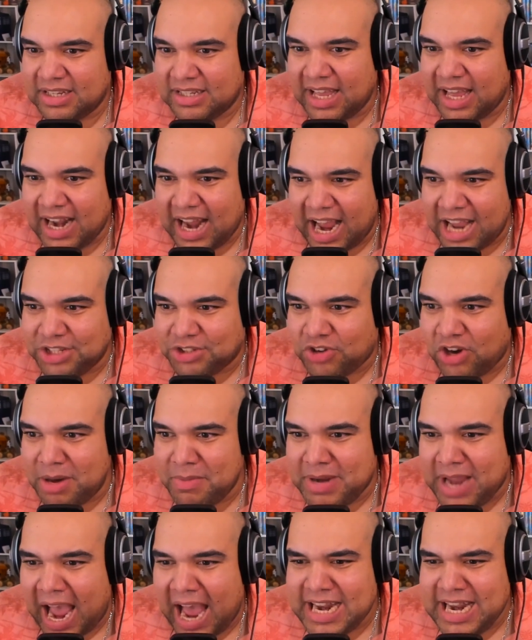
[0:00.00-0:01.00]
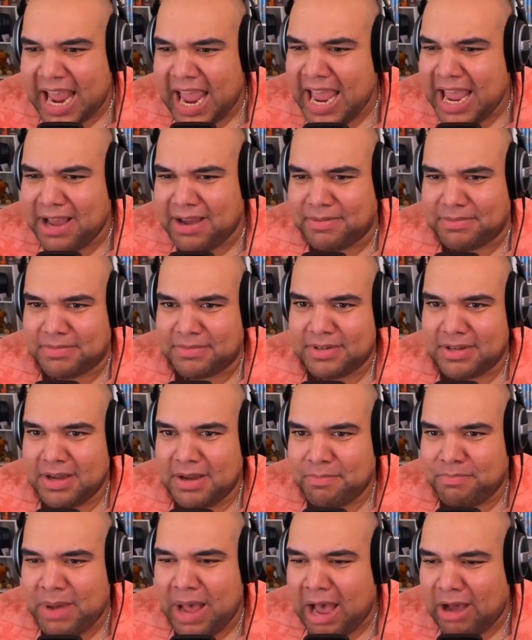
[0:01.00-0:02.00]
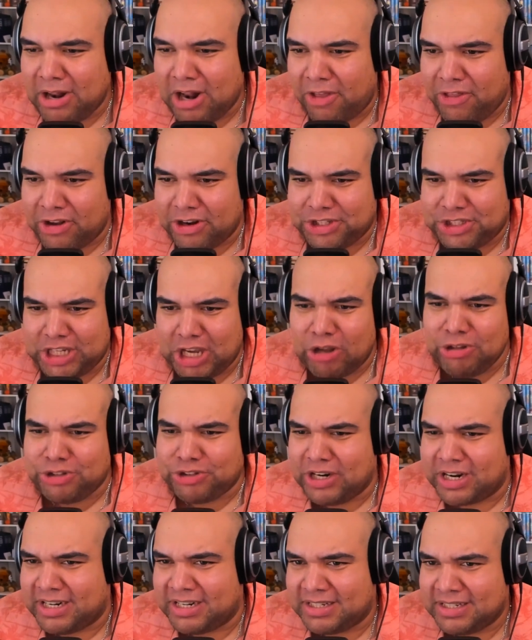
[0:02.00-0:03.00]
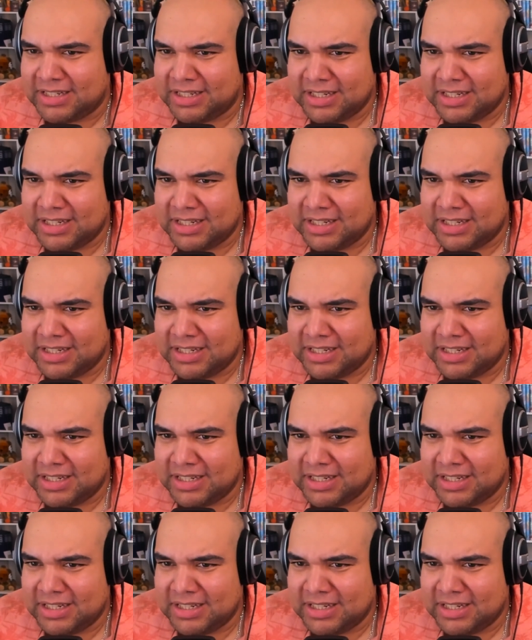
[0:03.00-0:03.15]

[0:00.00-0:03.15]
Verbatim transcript: That ice cream? Goddamn! Battle of their children.